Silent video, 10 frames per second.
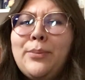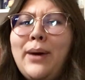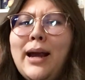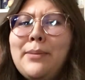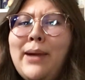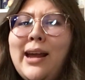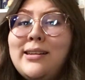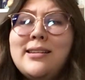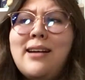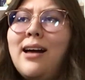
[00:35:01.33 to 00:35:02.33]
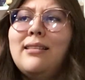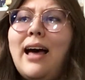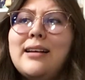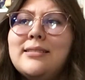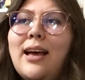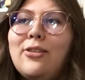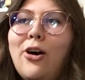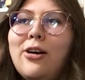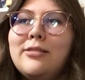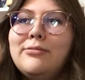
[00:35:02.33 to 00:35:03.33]
buying ban did not last that
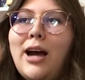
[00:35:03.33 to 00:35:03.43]
long.